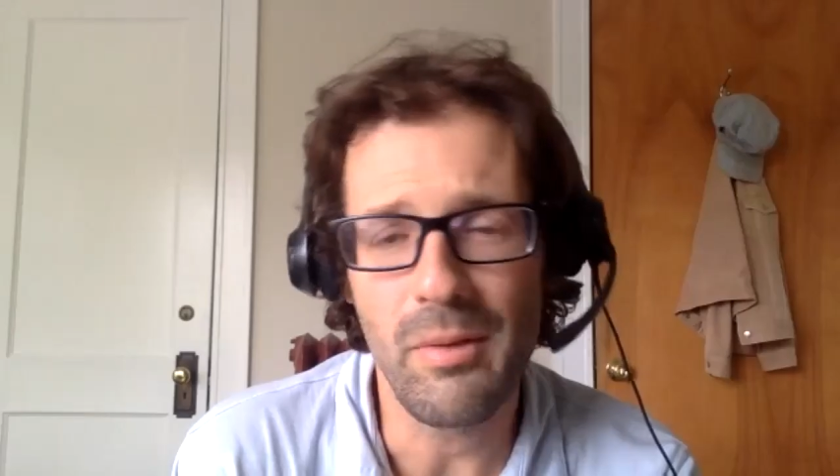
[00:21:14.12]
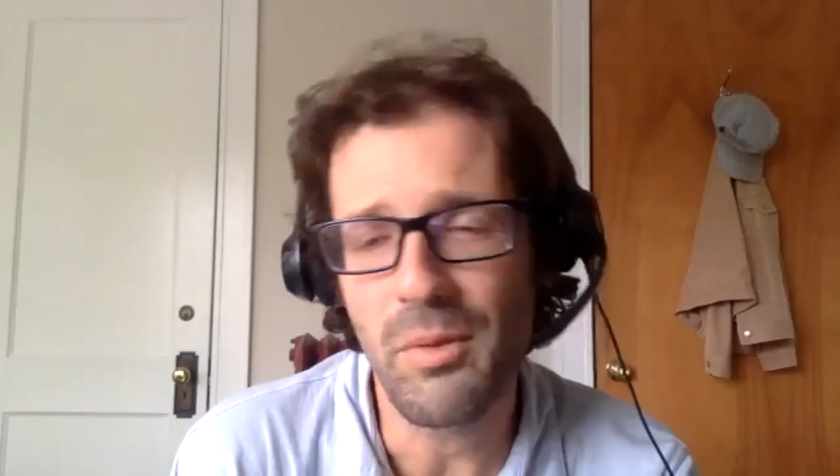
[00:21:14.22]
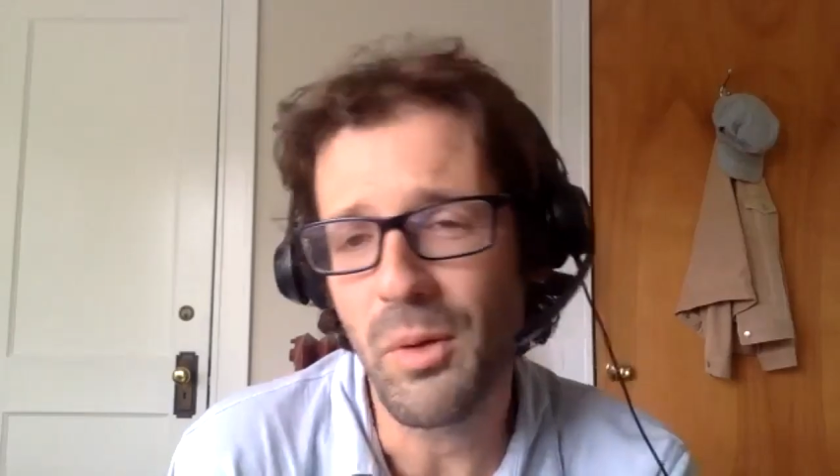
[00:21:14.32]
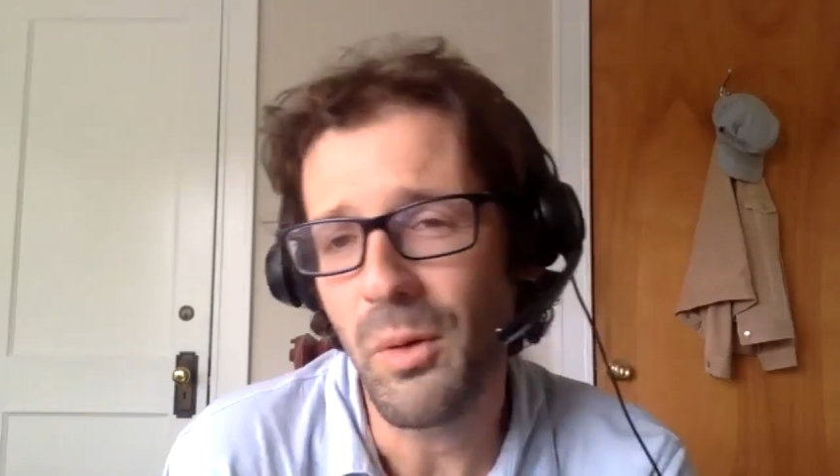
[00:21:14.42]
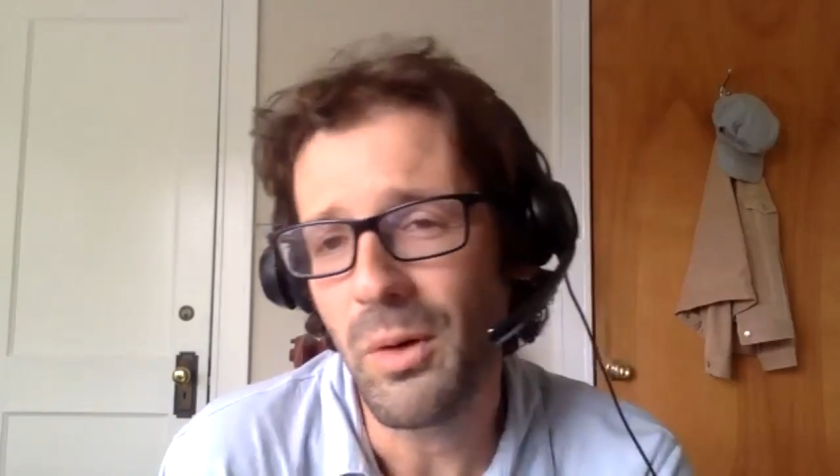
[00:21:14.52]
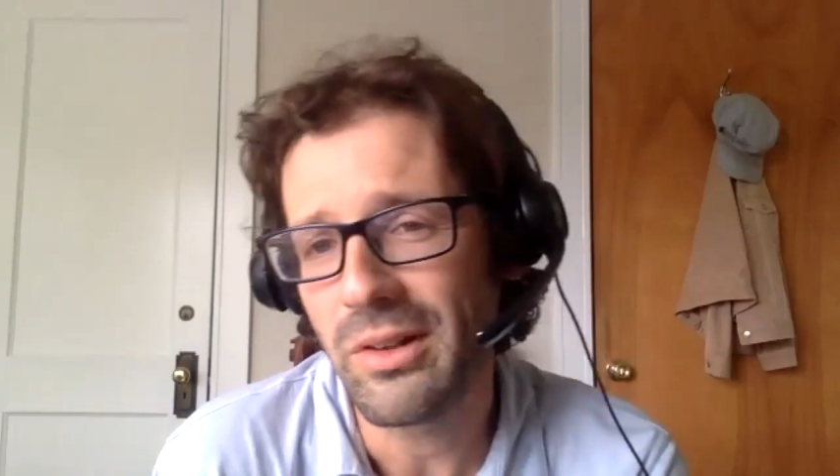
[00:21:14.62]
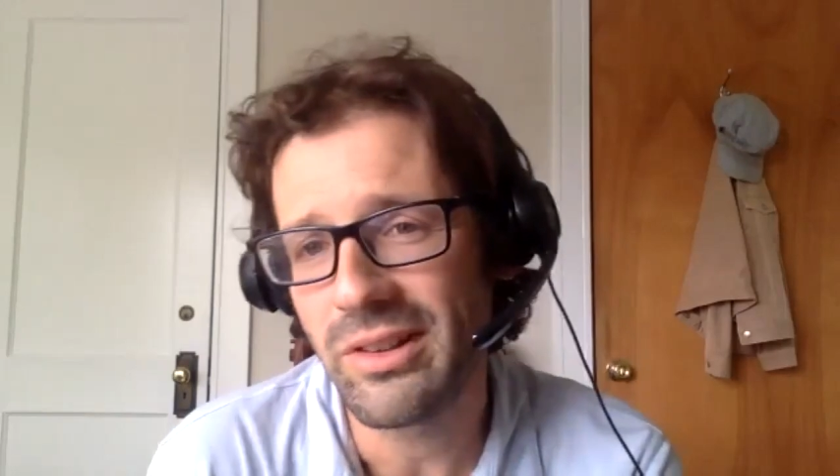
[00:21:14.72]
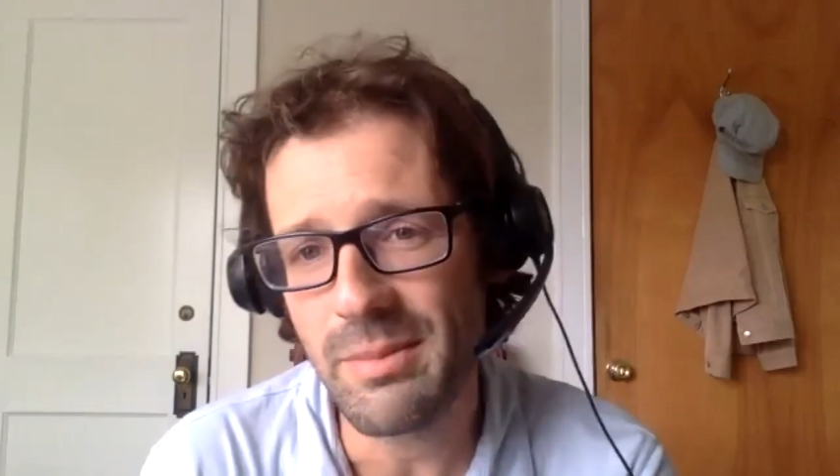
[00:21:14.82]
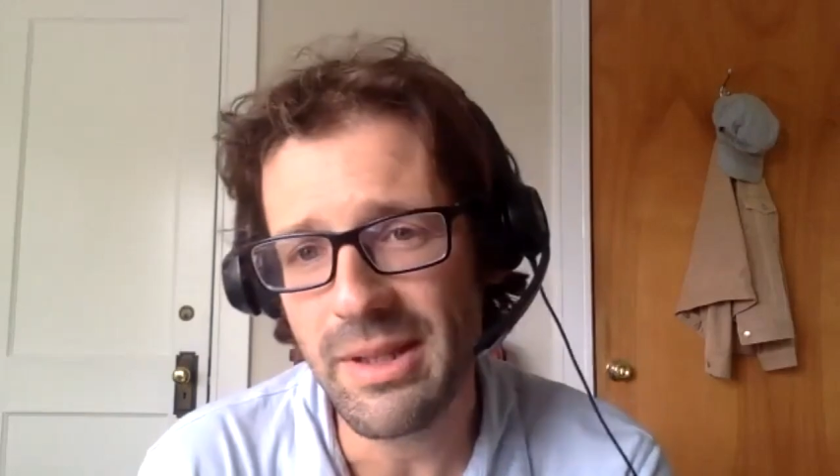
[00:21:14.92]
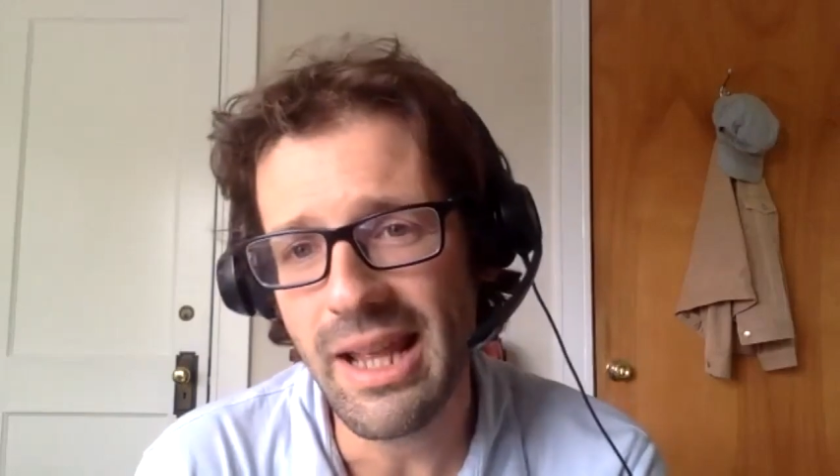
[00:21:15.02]
Of
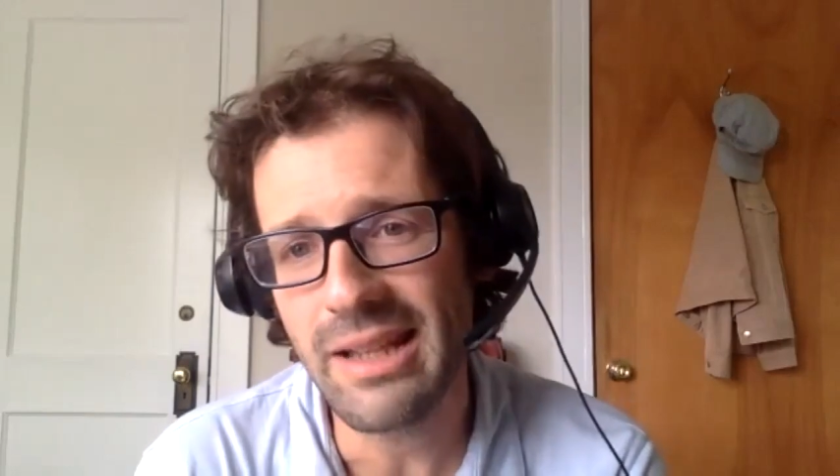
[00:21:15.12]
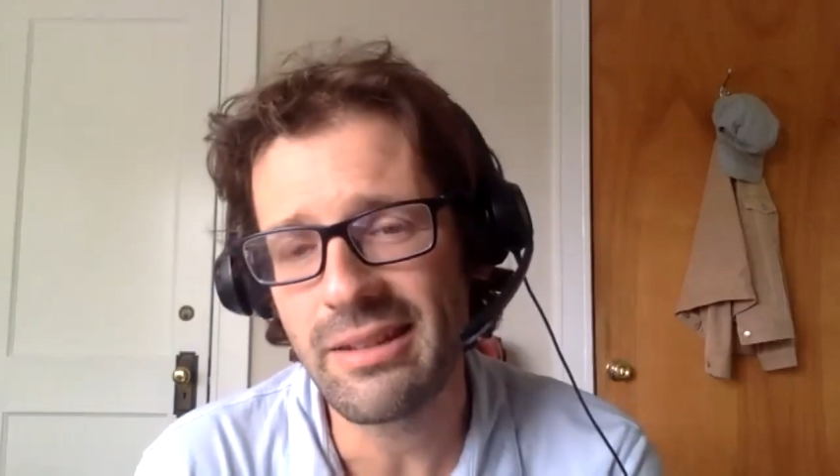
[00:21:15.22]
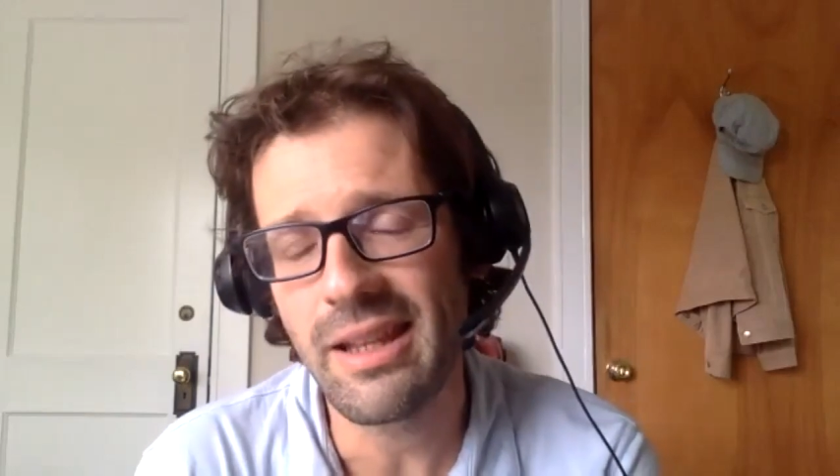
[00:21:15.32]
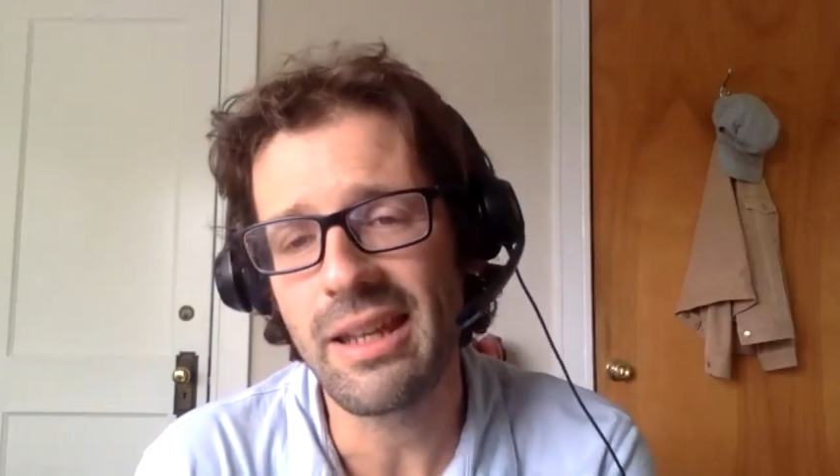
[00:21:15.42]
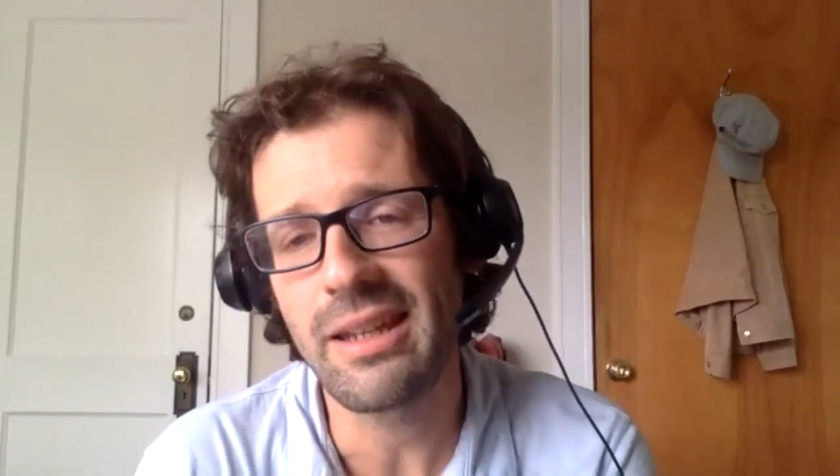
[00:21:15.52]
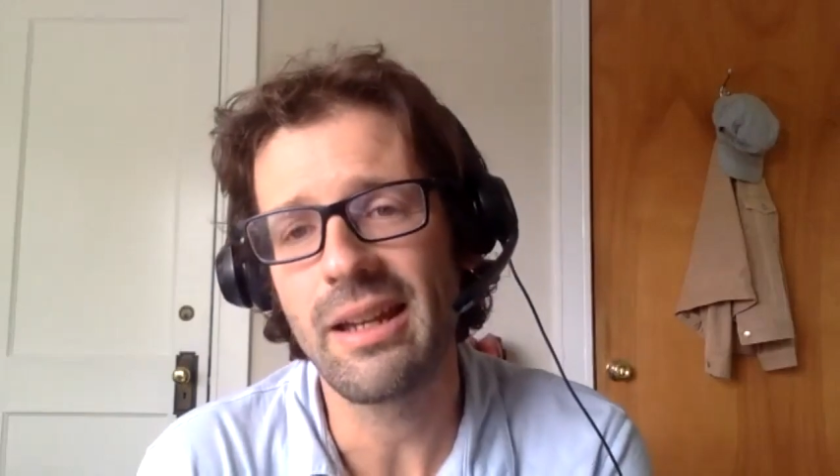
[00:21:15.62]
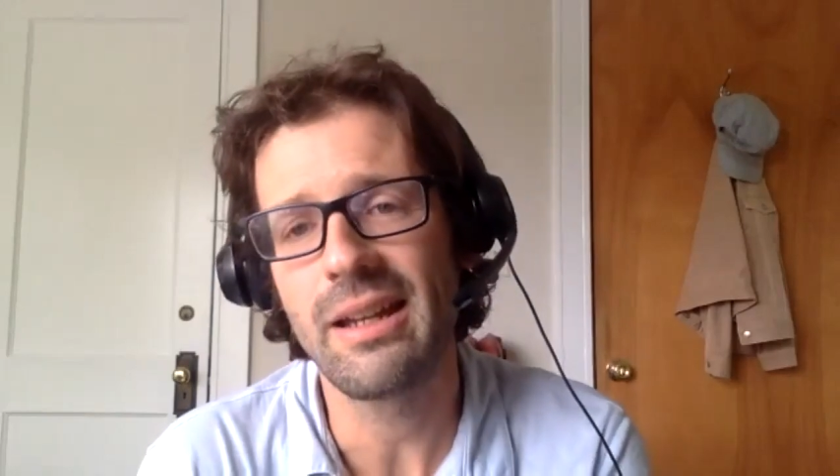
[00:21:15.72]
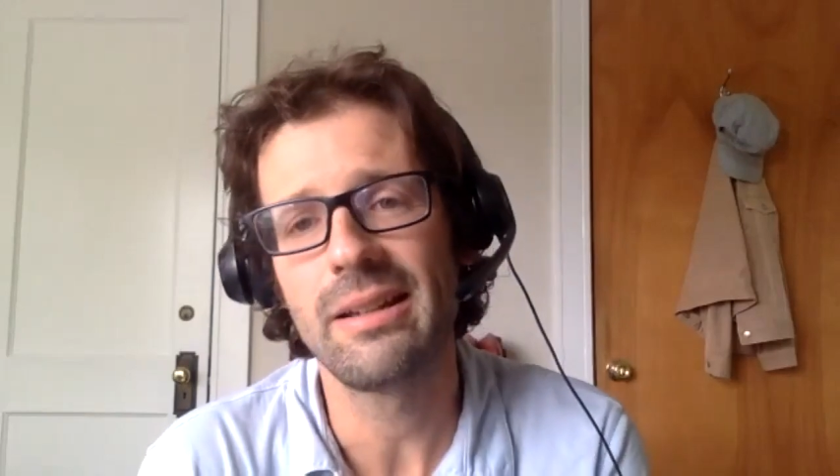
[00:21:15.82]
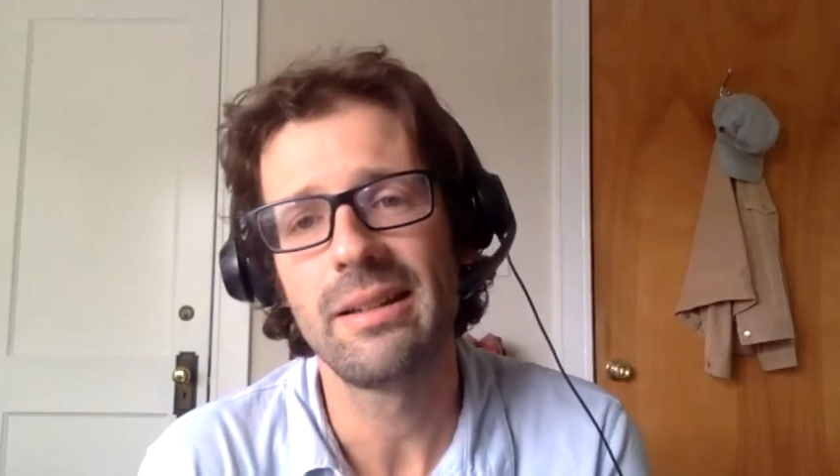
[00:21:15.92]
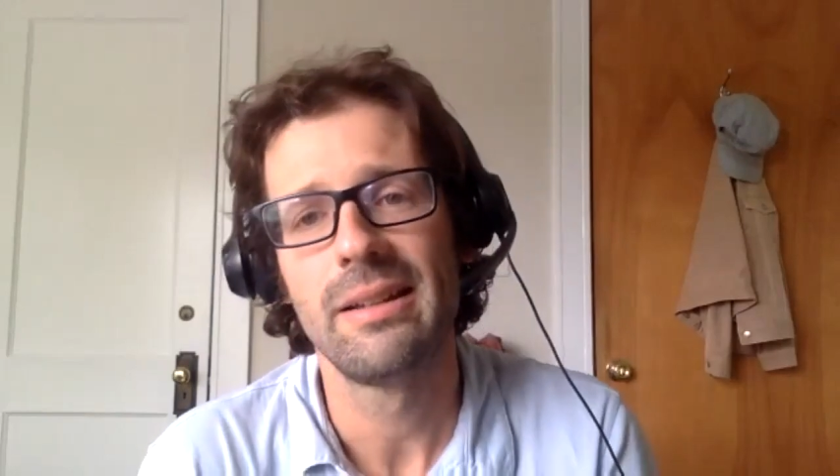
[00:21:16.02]
course. I mean, that's like, uh,